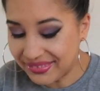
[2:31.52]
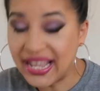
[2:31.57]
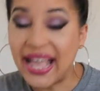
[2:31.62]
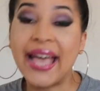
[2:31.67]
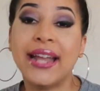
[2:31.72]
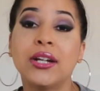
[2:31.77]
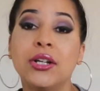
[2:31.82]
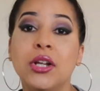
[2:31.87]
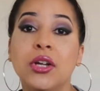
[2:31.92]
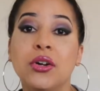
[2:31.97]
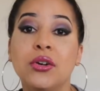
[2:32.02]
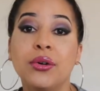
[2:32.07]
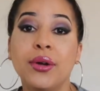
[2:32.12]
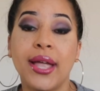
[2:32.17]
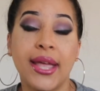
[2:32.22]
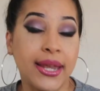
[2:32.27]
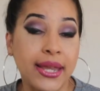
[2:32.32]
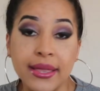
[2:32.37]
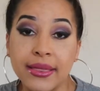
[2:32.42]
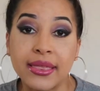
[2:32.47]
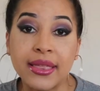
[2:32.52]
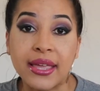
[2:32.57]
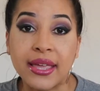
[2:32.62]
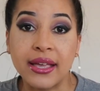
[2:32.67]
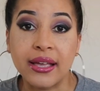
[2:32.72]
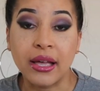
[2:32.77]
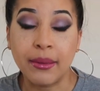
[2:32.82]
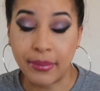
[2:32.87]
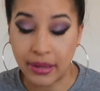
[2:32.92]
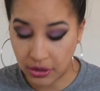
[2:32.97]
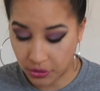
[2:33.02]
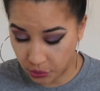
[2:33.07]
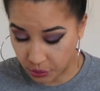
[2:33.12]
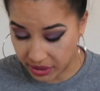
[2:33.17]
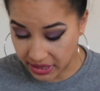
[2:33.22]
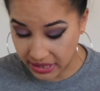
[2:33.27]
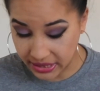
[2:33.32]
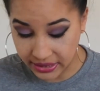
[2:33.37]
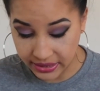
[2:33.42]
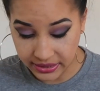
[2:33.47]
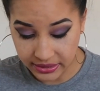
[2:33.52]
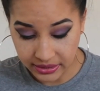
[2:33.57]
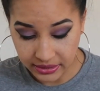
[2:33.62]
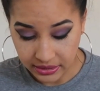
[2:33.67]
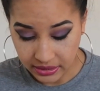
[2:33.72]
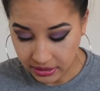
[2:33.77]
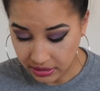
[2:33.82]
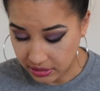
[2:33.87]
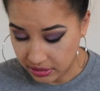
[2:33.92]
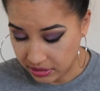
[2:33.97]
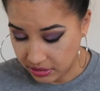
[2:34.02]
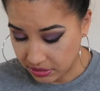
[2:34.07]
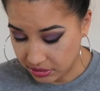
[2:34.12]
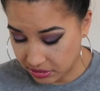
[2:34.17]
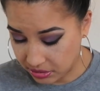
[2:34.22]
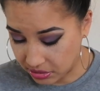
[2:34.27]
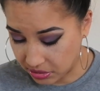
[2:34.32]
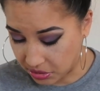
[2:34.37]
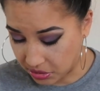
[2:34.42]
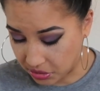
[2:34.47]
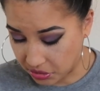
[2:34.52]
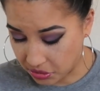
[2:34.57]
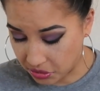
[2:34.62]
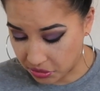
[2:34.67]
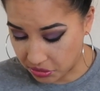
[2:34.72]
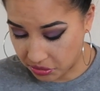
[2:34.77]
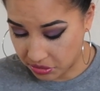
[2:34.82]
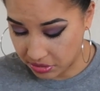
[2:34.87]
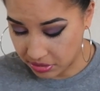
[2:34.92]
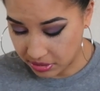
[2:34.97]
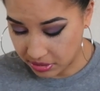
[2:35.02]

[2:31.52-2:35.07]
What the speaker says: I don't know anything about wigs, so